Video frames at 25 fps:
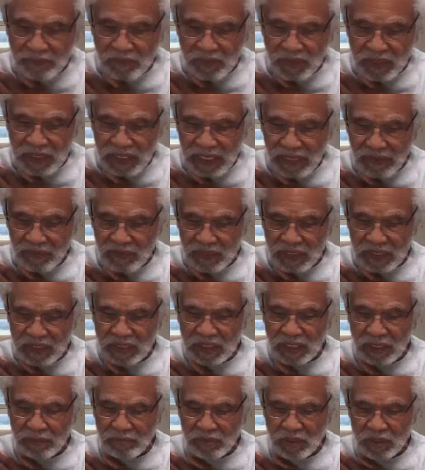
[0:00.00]
given the
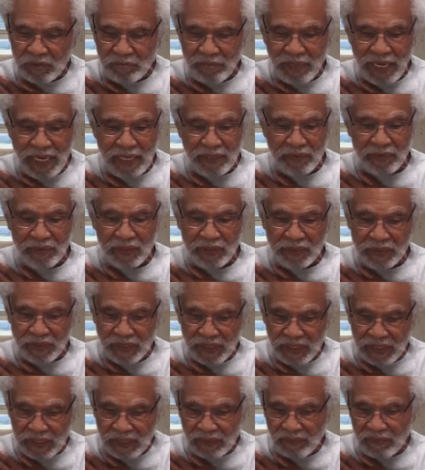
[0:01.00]
subject matter and
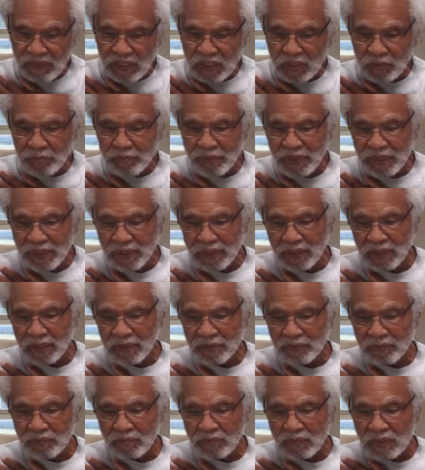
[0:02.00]
intent of this
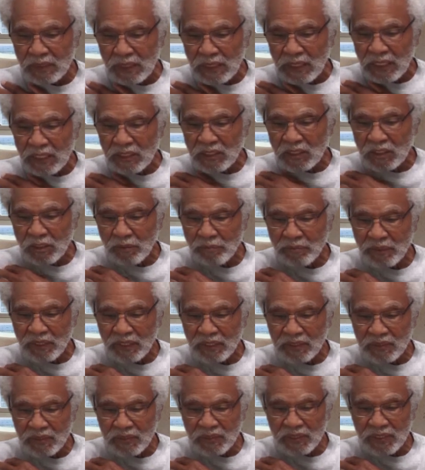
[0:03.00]
bill, it shall be
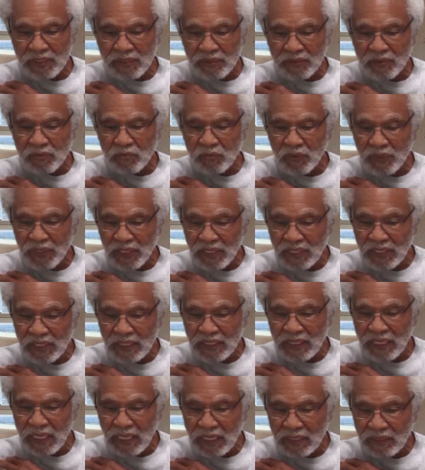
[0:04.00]
considered within the
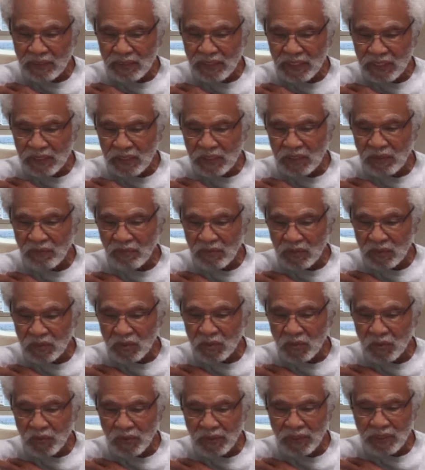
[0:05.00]
context of the
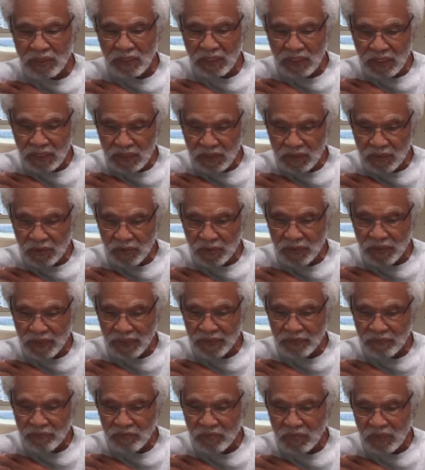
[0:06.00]
sordid
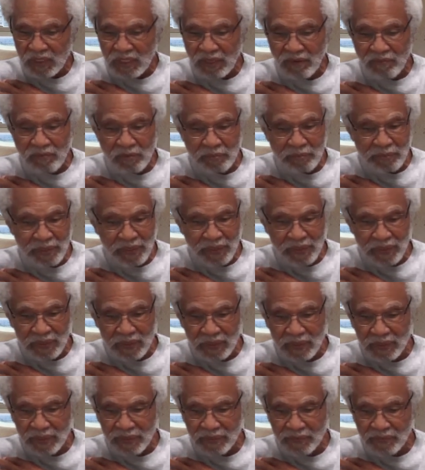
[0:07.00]
history of
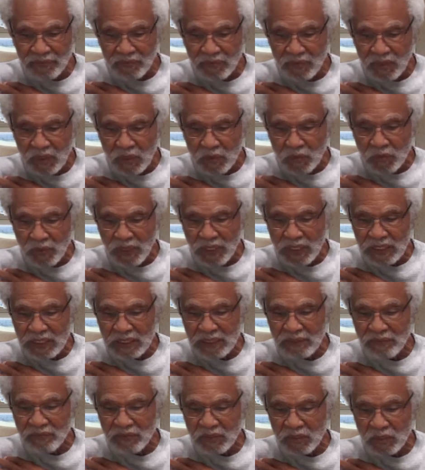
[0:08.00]
America
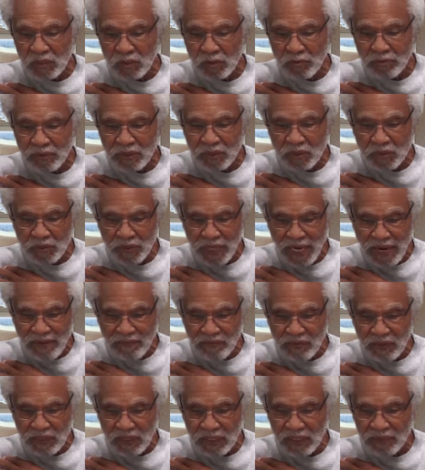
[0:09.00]
relative to human
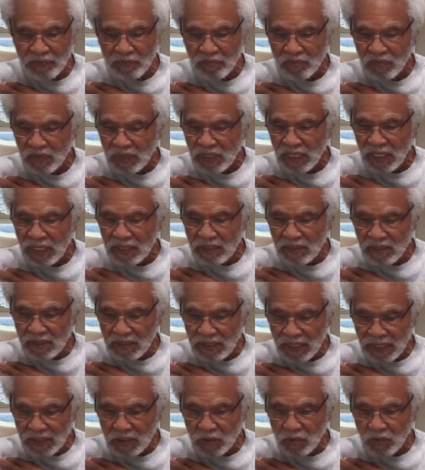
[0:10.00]
trafficking and
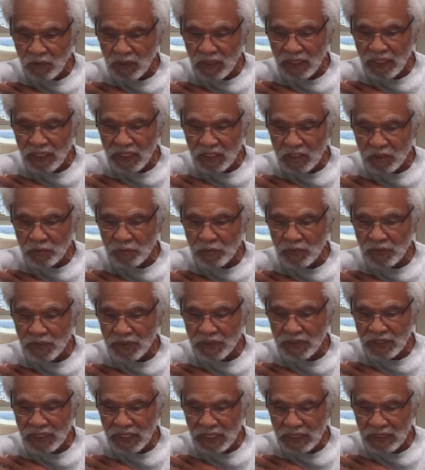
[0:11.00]
sexual
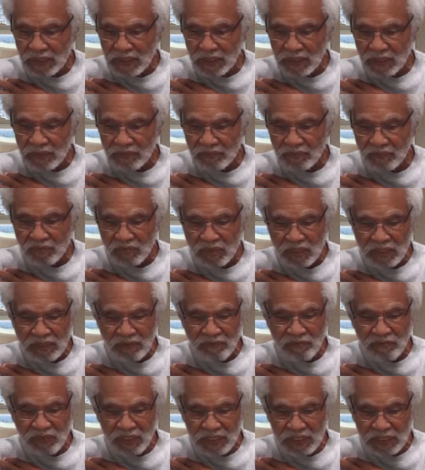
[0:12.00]
exploitation
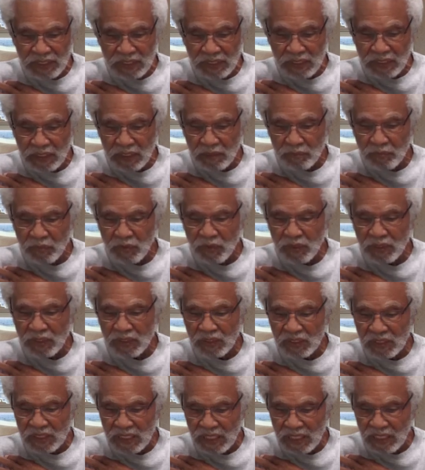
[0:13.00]
visited upon
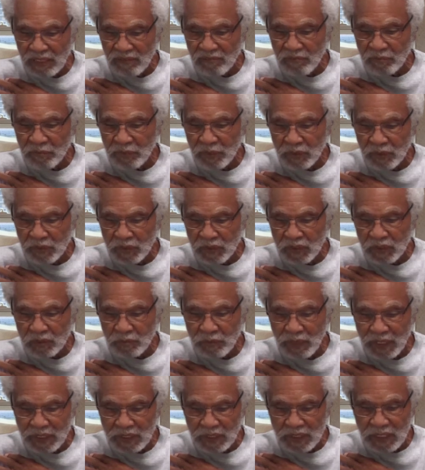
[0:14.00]
enslaved persons
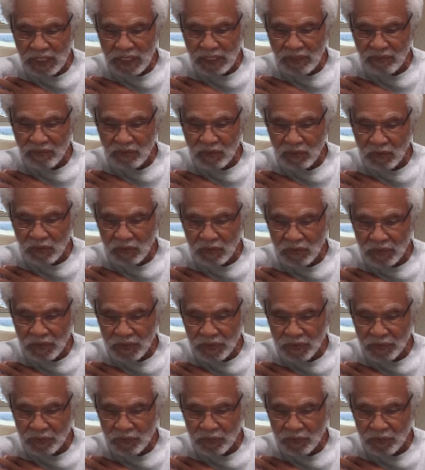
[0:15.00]
by slaveholders.